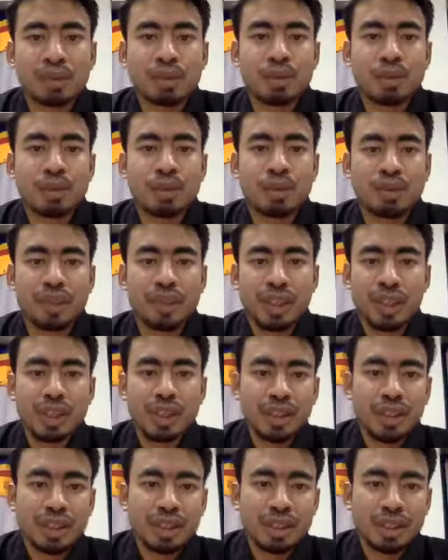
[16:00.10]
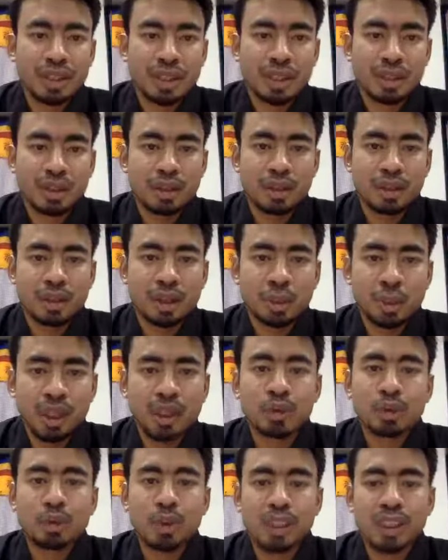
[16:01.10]
on the
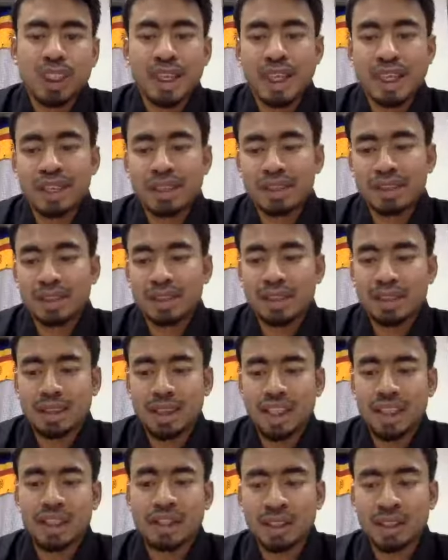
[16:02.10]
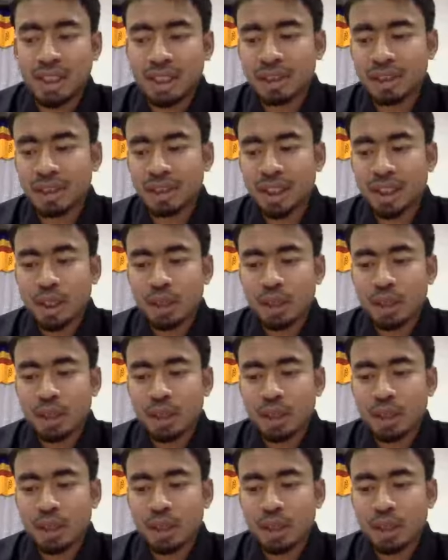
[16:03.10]
ones which has the heritage,